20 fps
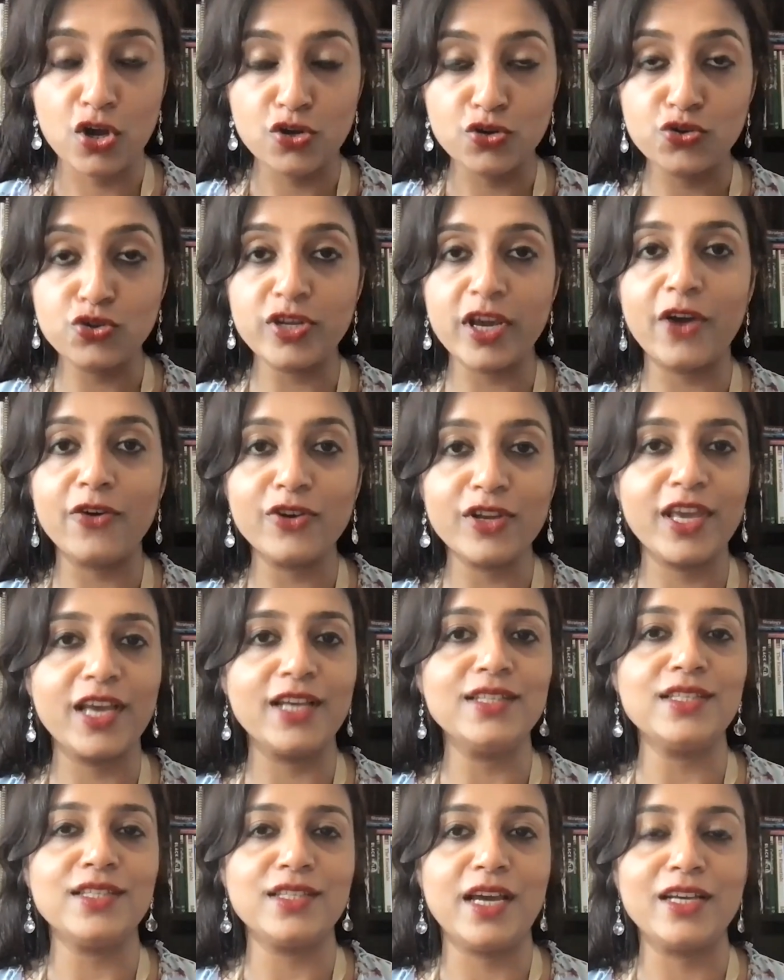today, our
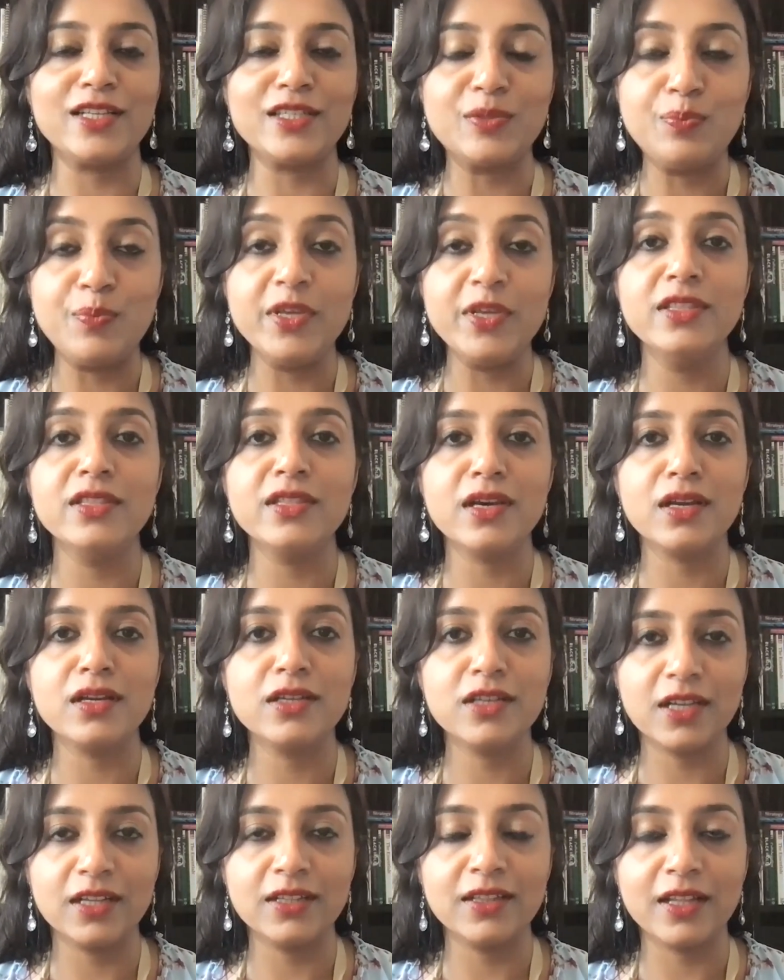guest has been there,
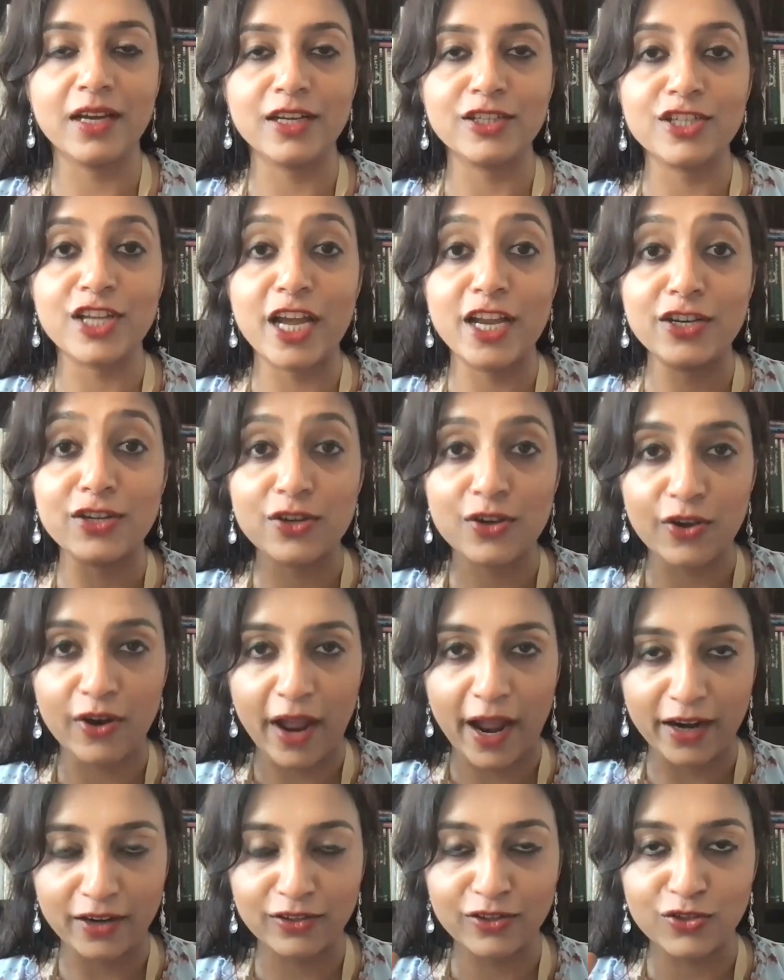done that, and
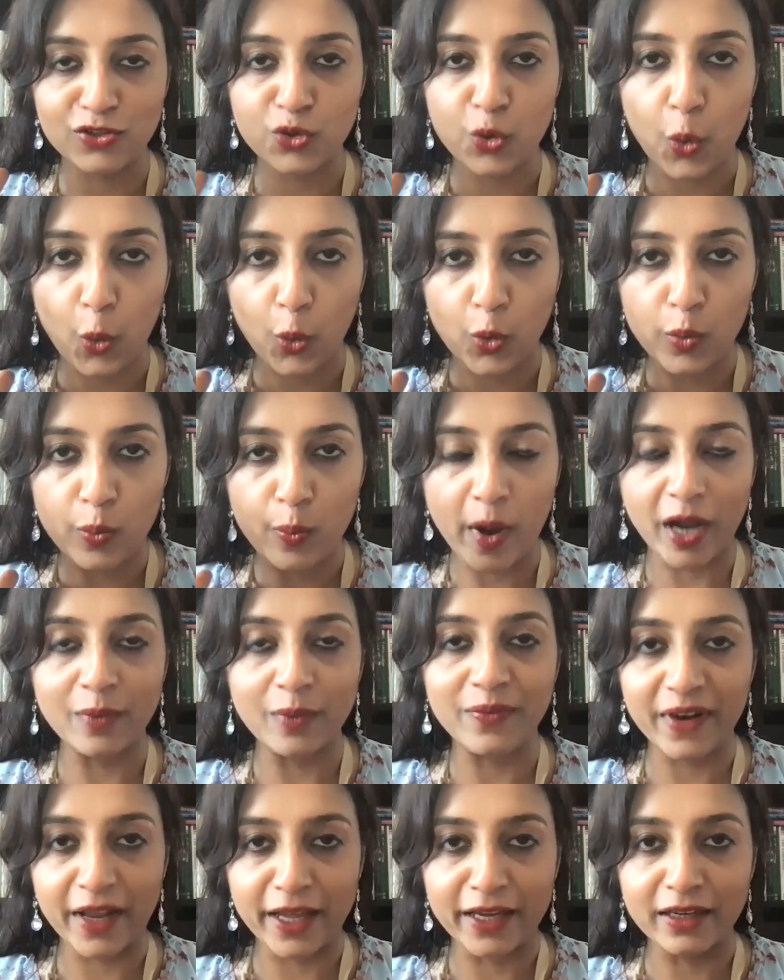cracked this whole
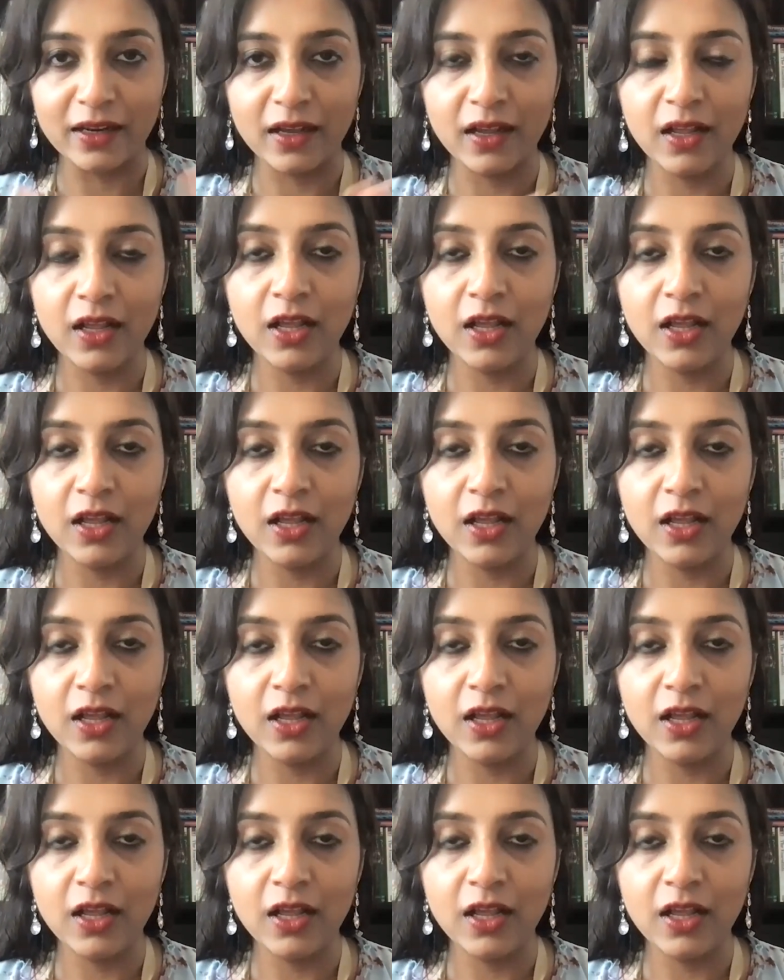pipeline.